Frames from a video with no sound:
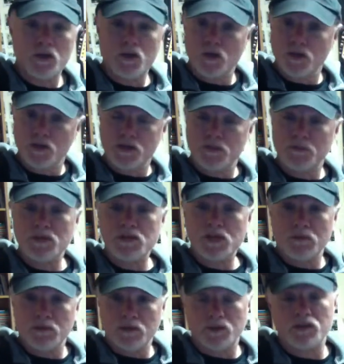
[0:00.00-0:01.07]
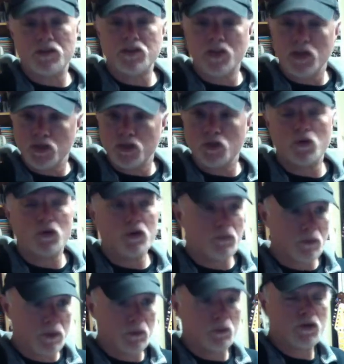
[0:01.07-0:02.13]
can also resolve it to the 6th chord,
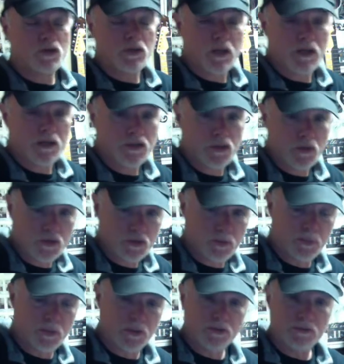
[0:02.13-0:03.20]
around which a lot of tunes are built,